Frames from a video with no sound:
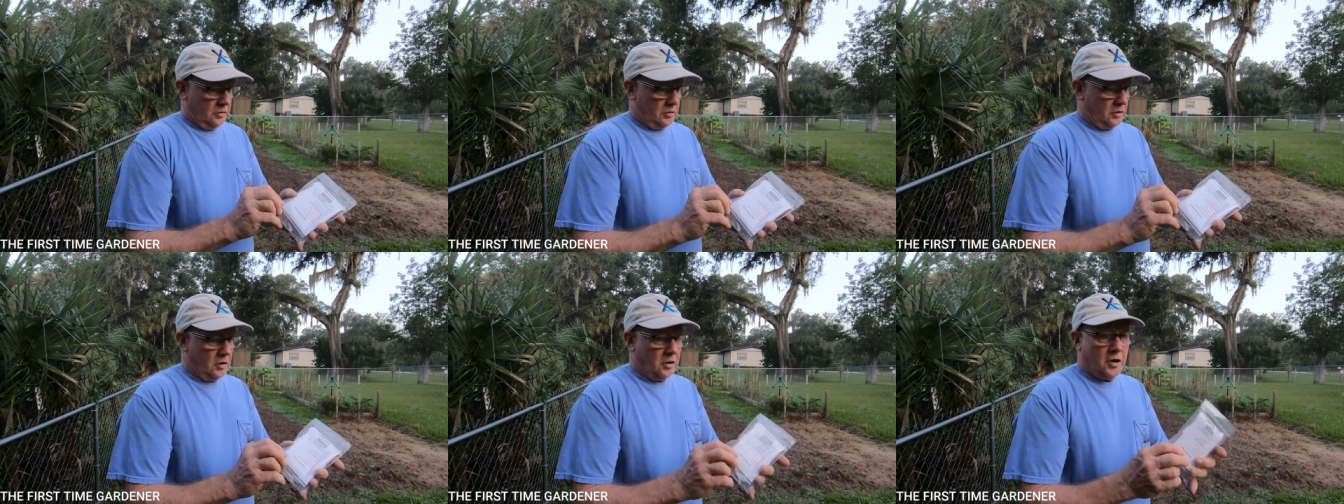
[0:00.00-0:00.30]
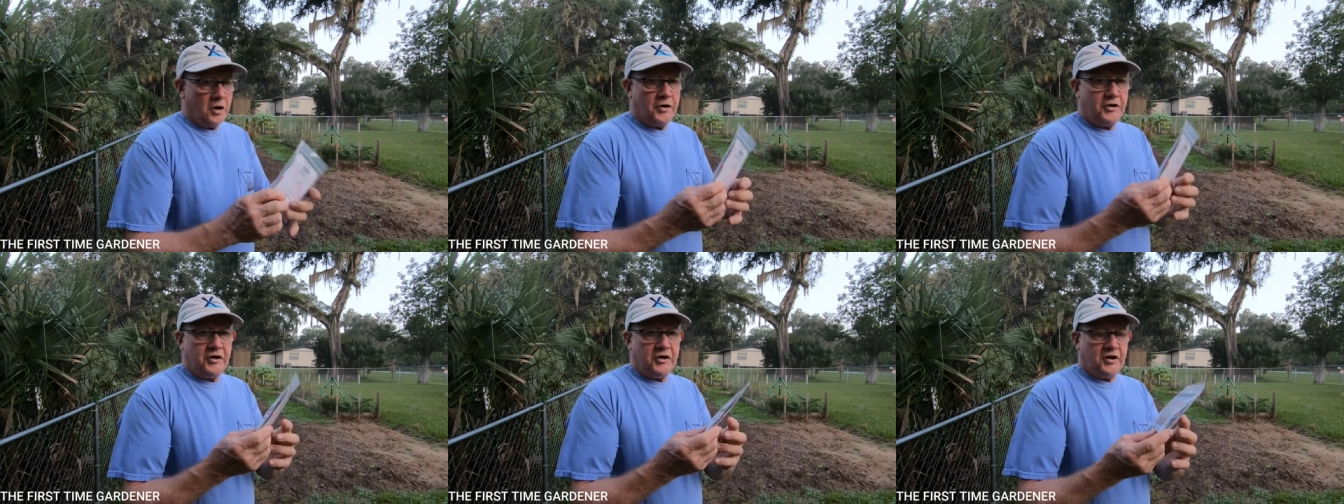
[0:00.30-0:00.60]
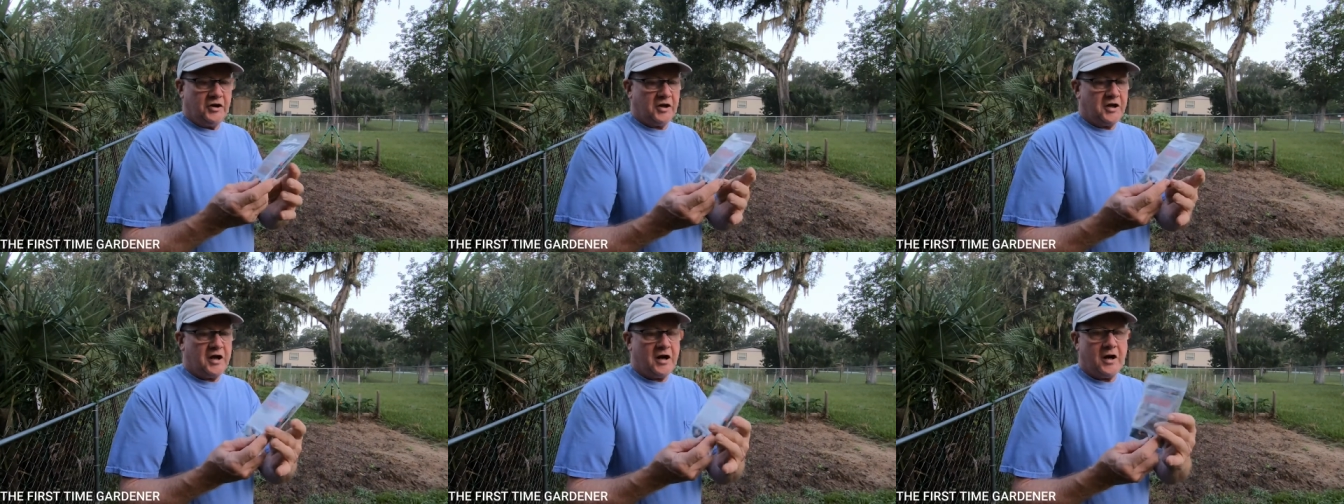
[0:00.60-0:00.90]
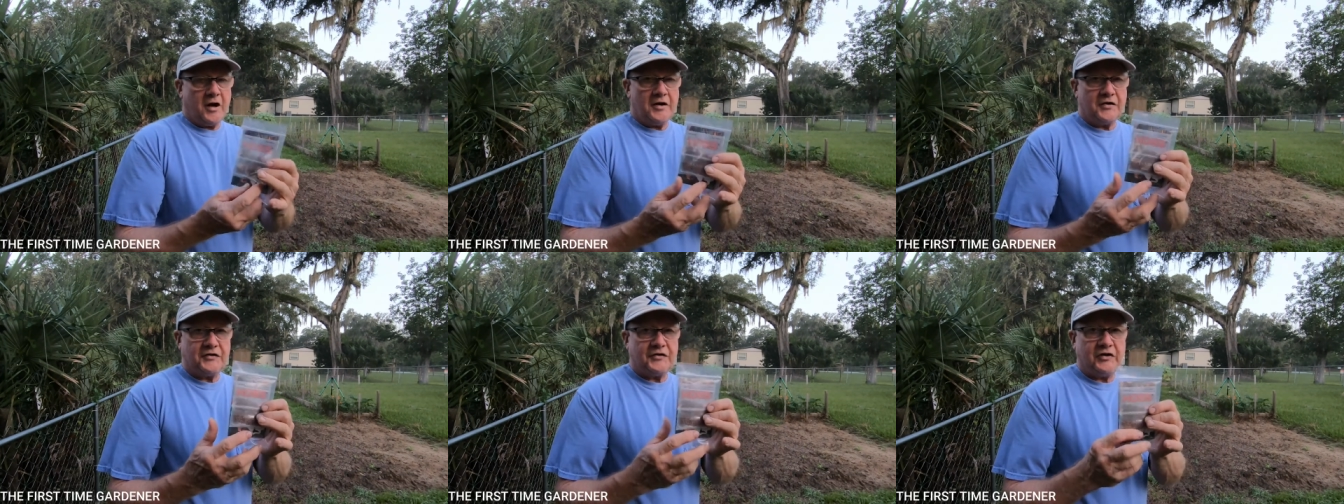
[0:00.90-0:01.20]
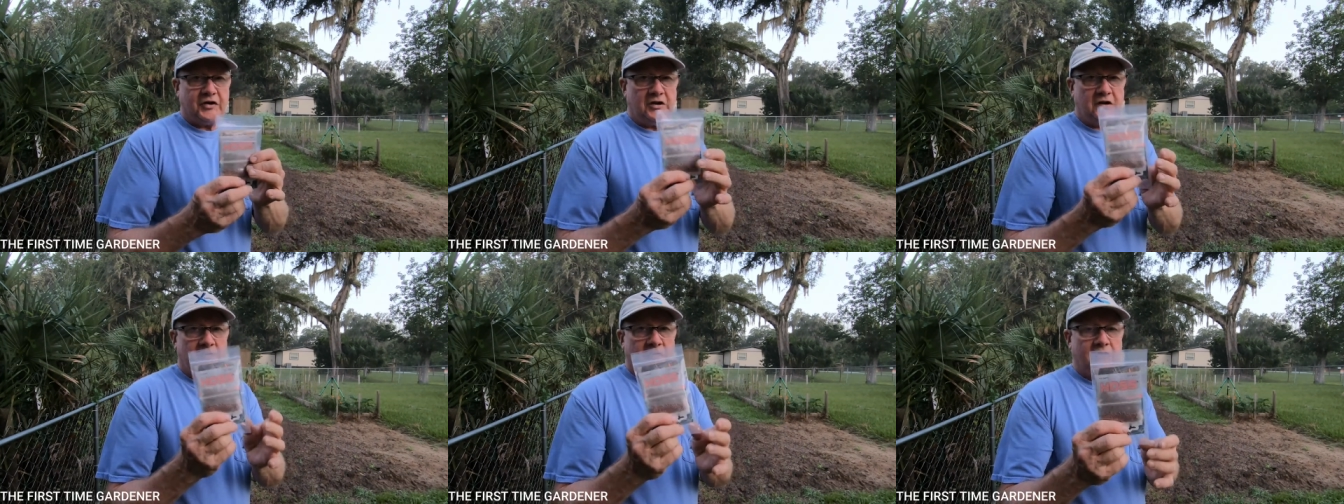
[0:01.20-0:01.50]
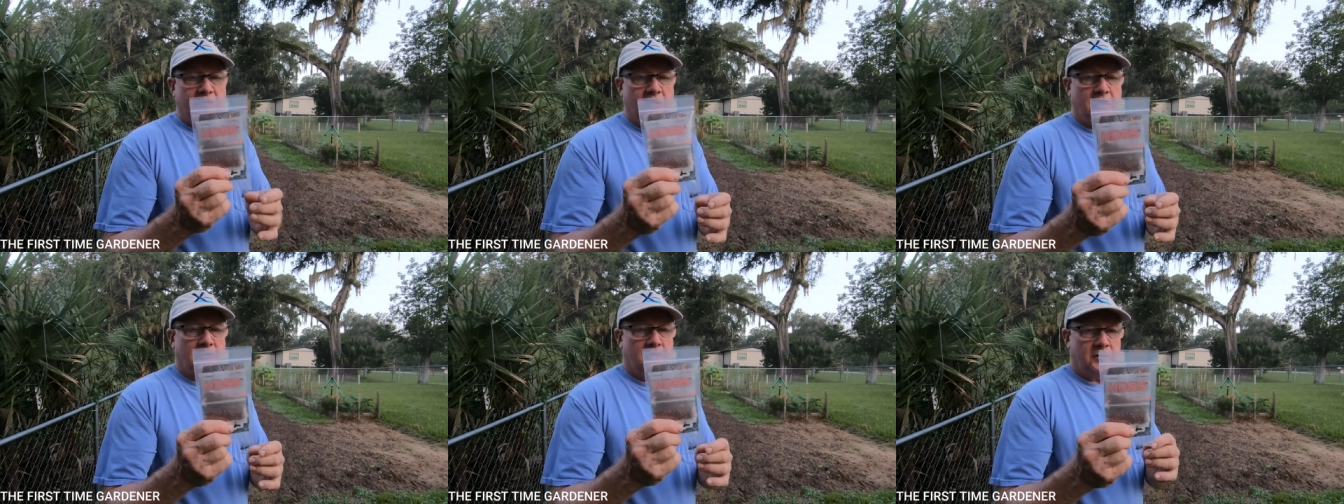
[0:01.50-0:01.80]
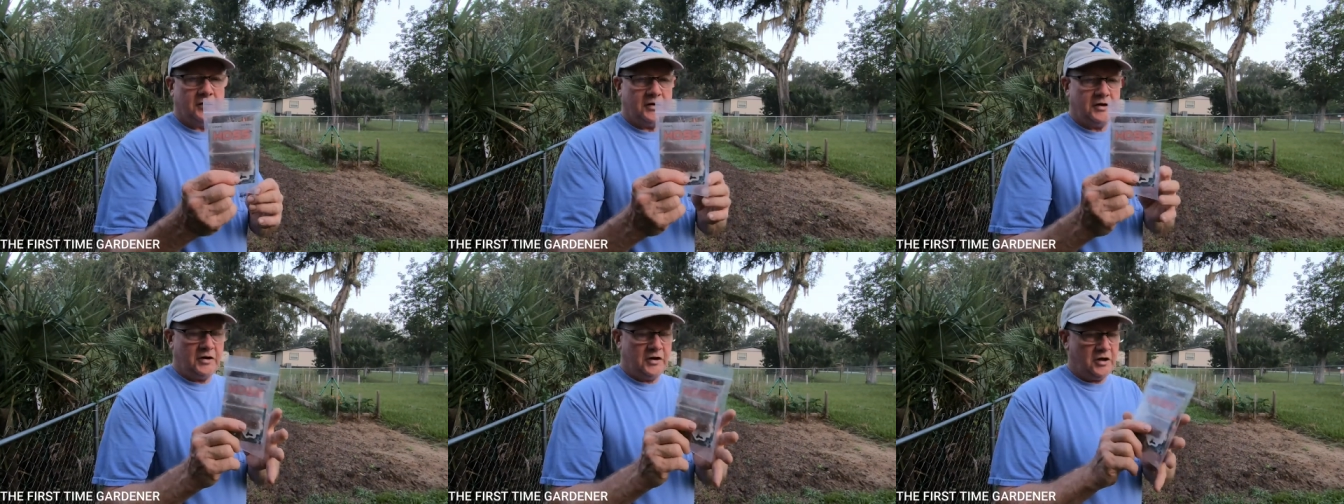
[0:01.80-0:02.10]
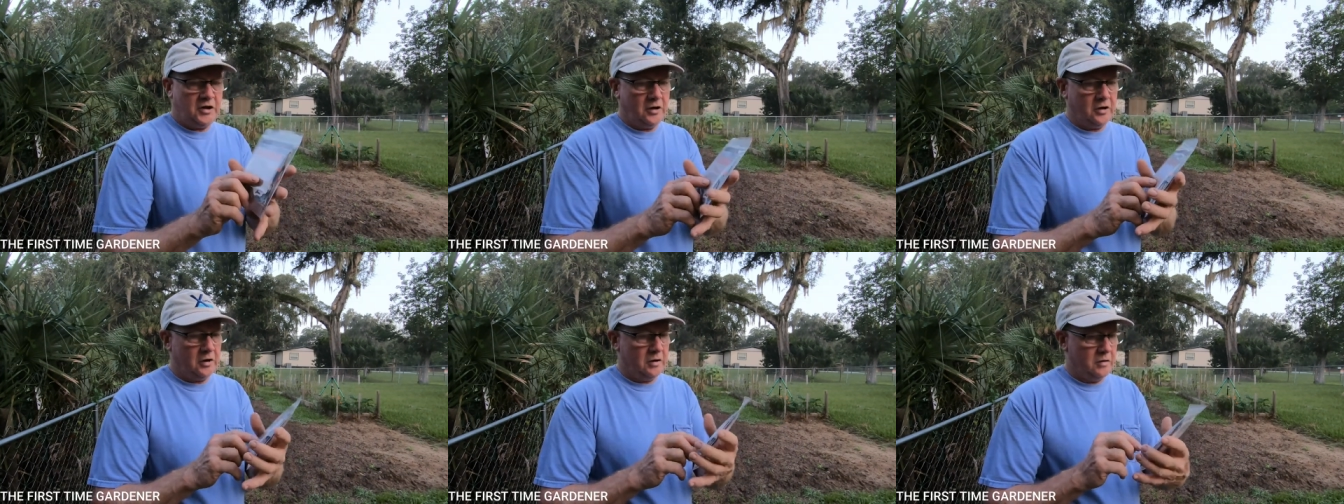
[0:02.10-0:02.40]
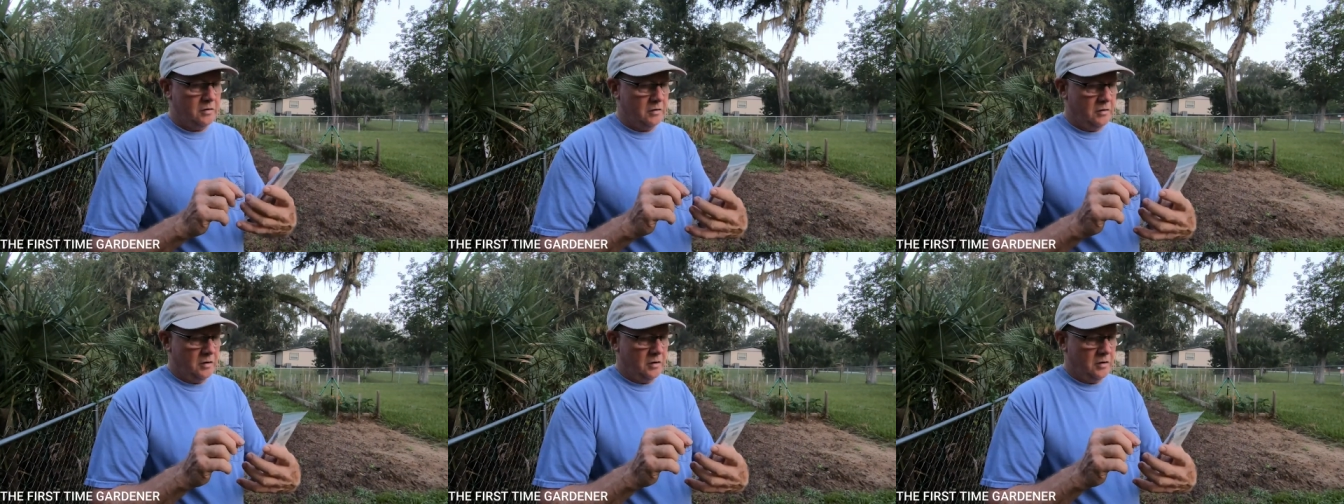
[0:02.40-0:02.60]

our onion and carrot seeds in here.